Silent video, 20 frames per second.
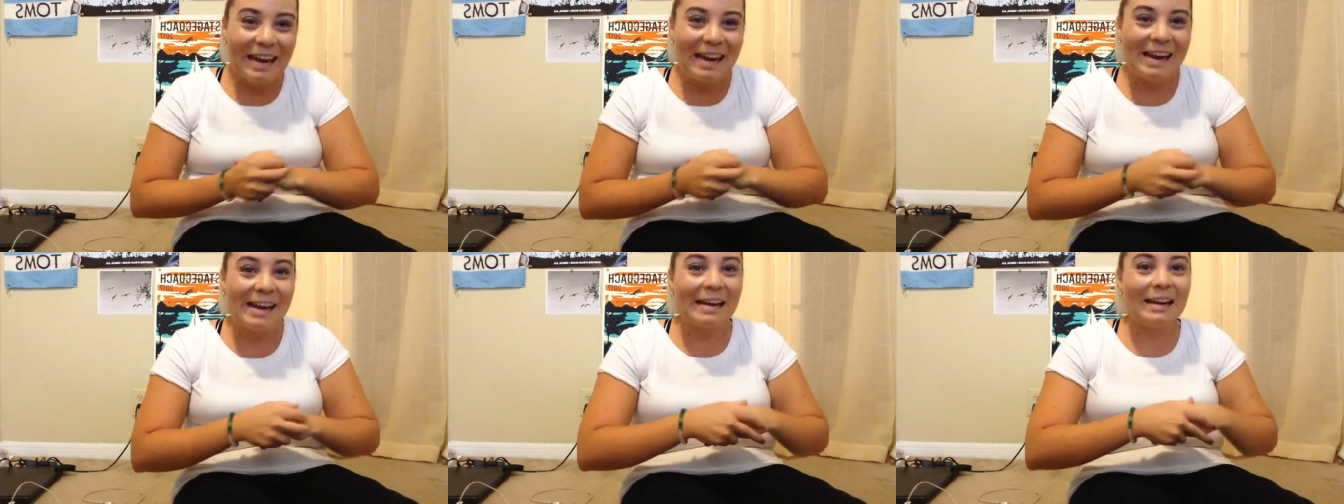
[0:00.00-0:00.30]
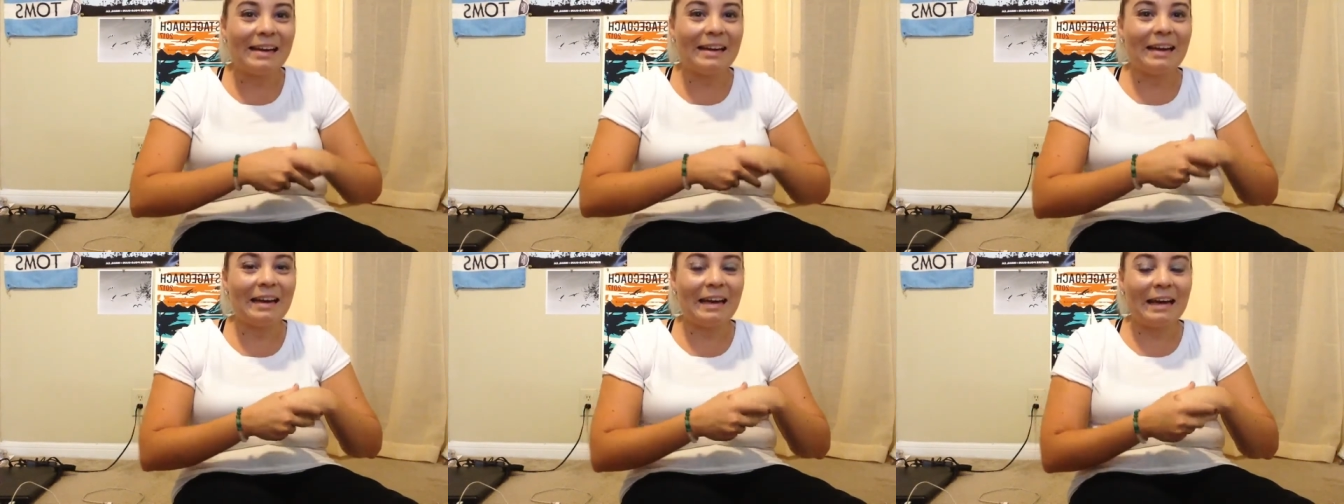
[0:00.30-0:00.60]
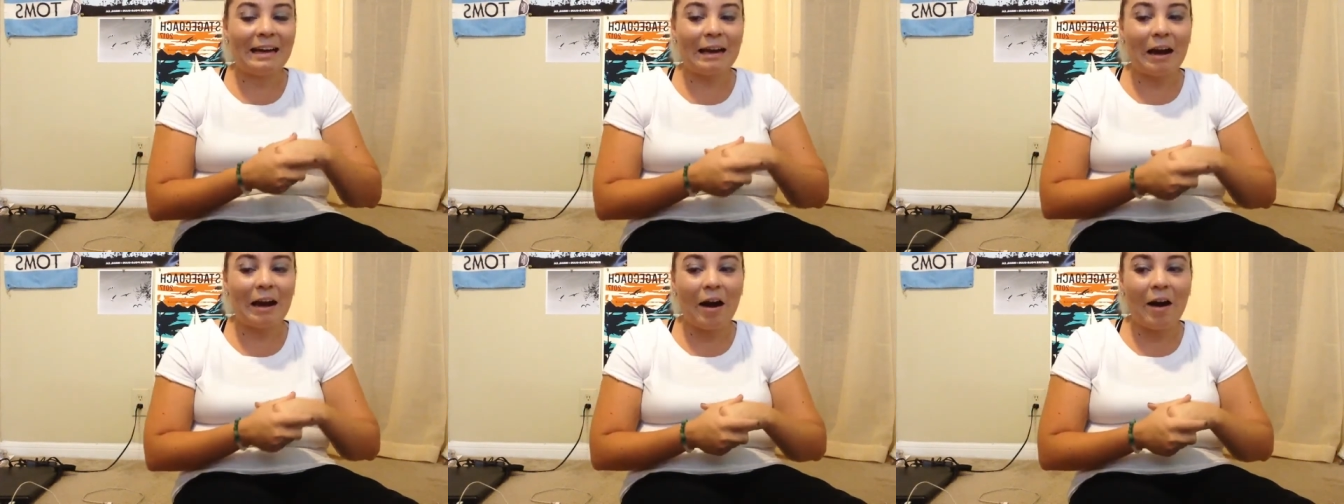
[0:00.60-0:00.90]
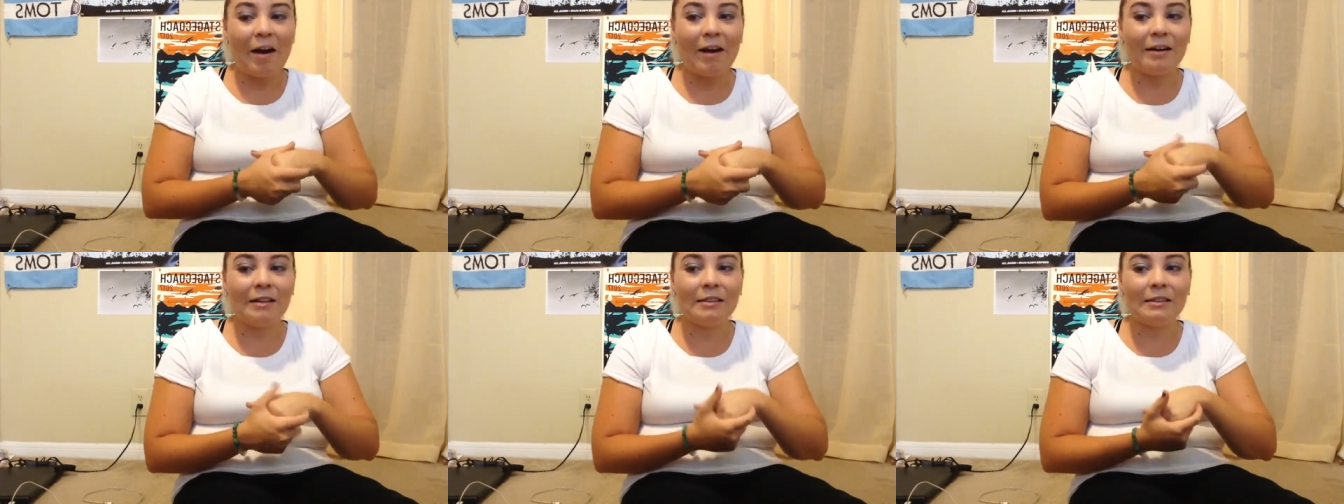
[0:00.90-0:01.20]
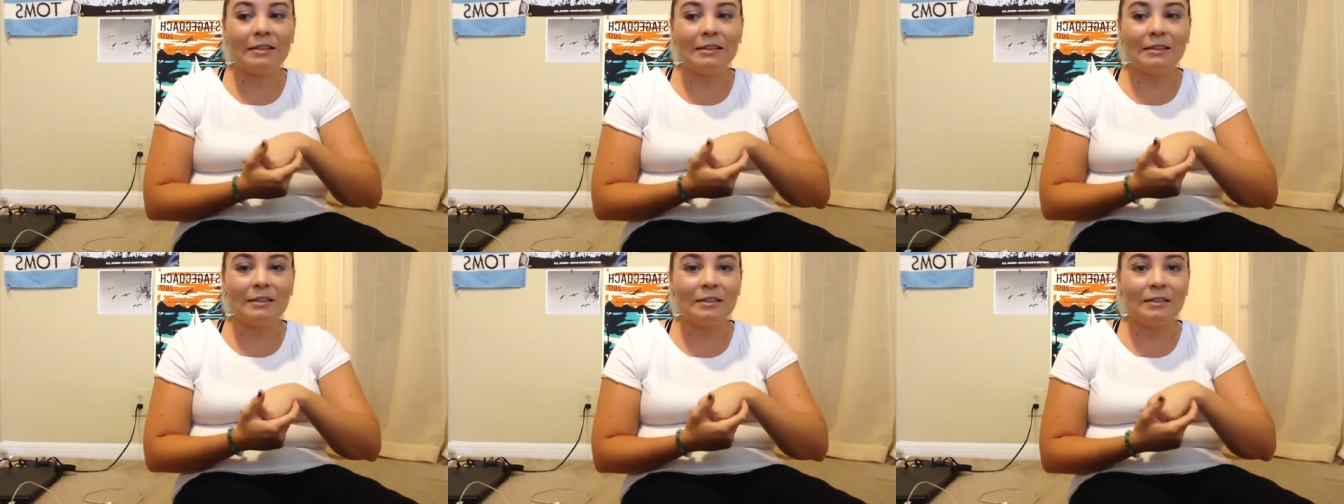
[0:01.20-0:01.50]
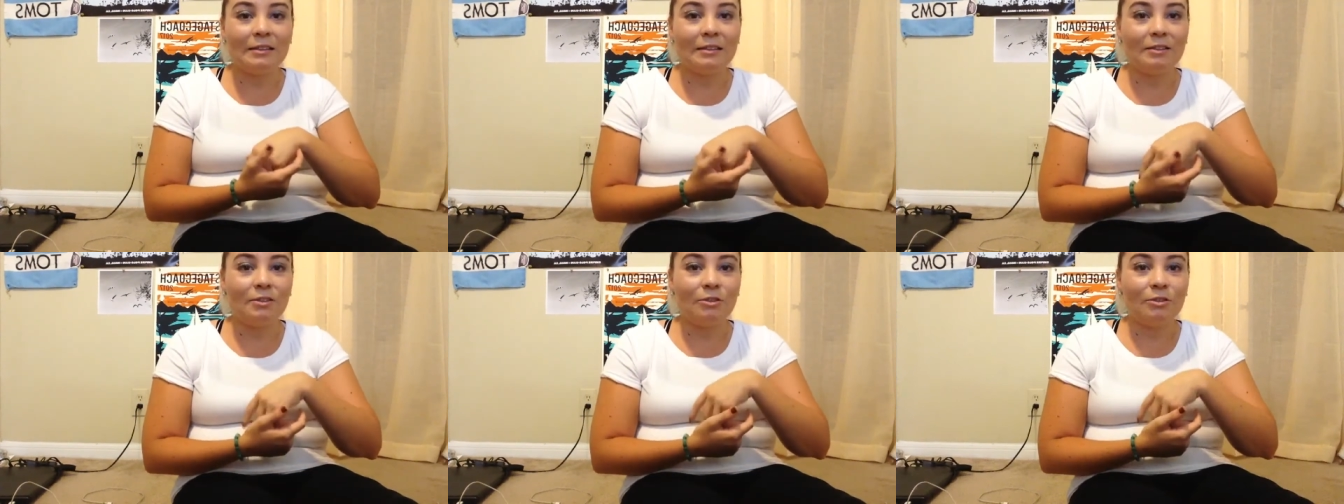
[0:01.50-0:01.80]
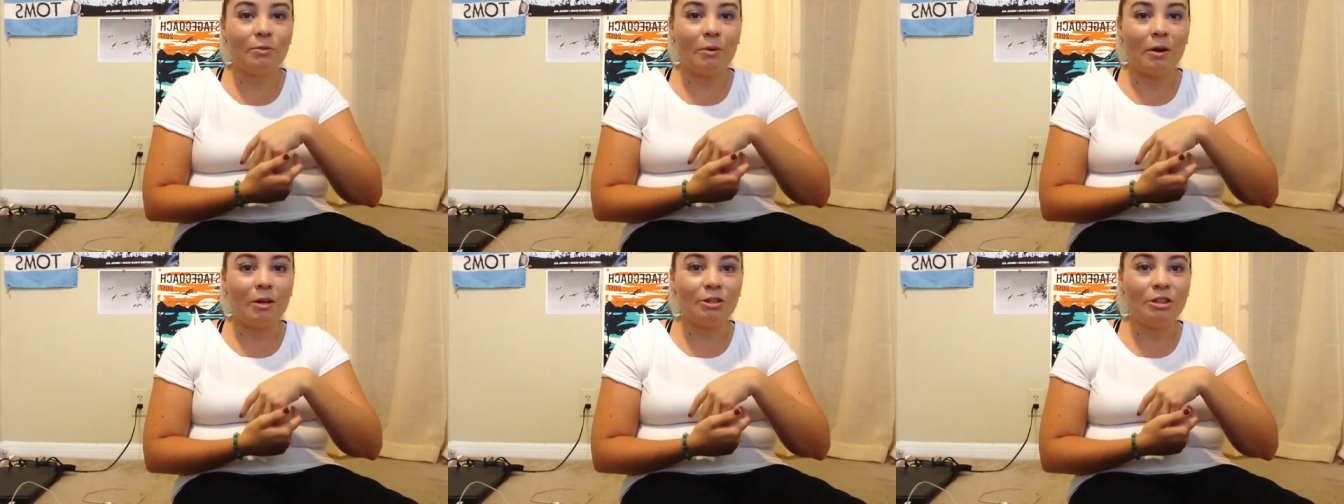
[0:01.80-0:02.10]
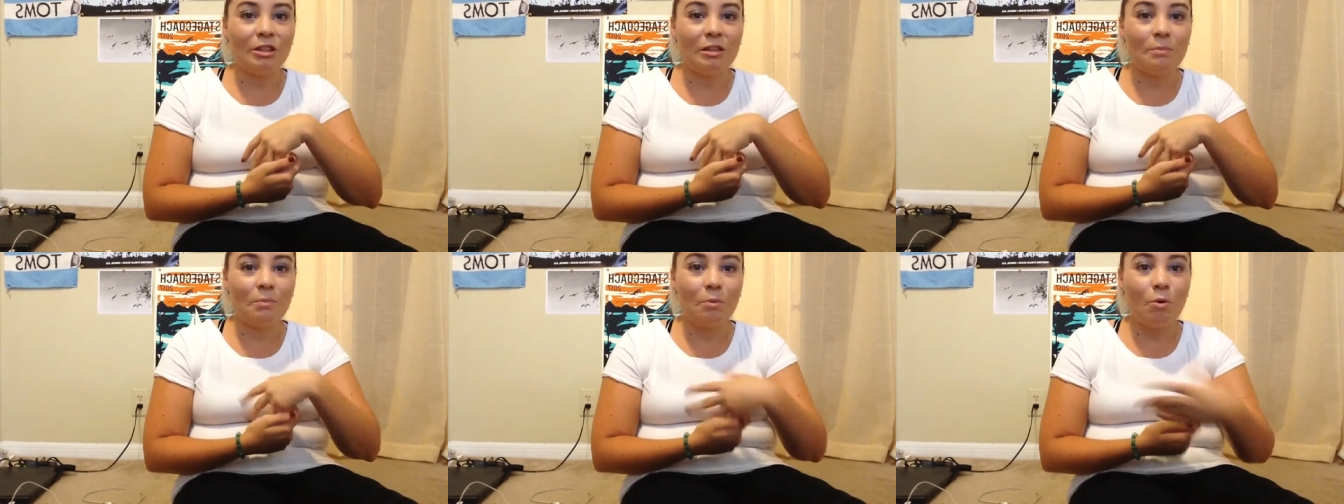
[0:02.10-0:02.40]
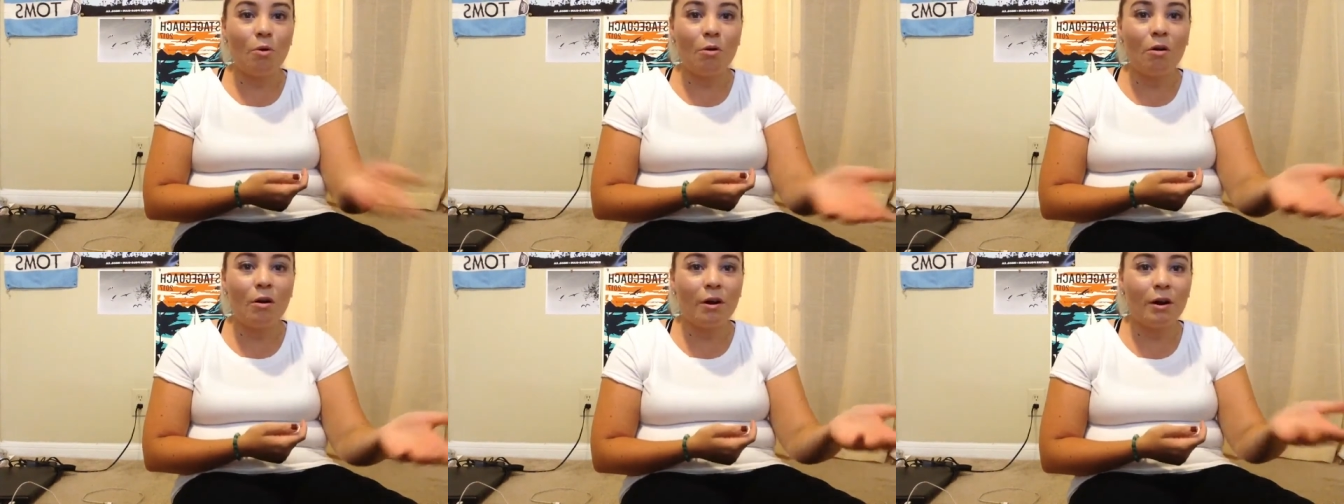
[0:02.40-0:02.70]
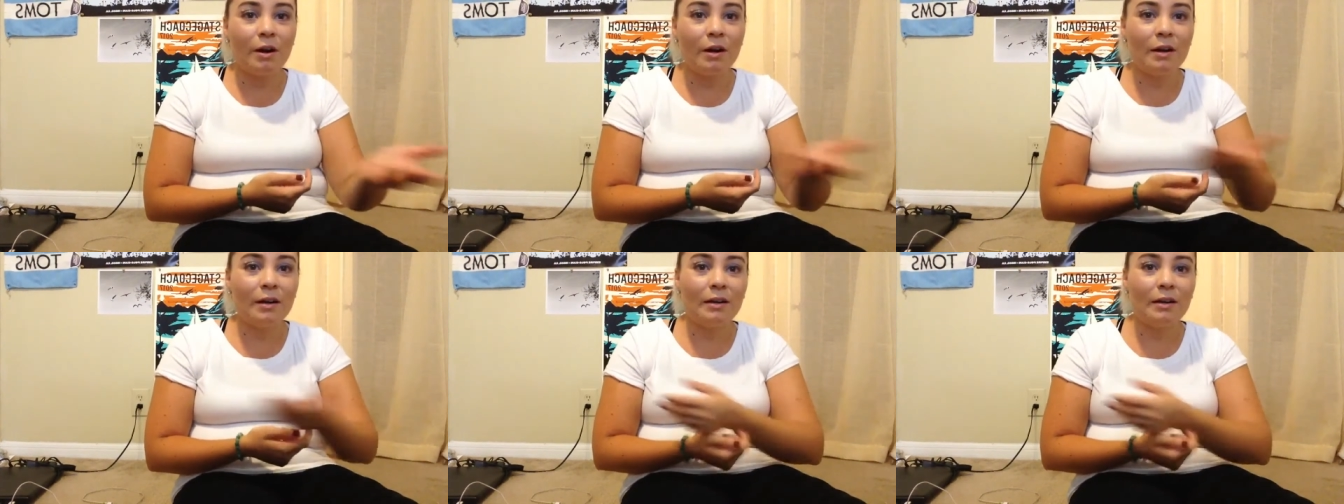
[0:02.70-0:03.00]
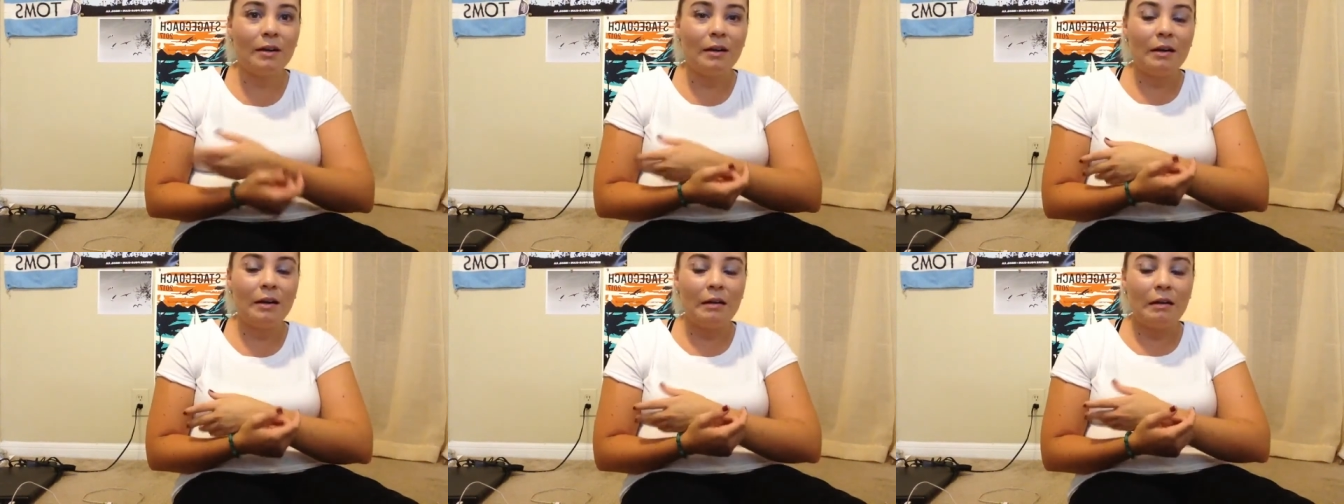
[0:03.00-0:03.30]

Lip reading: and I got addicted to watching porn,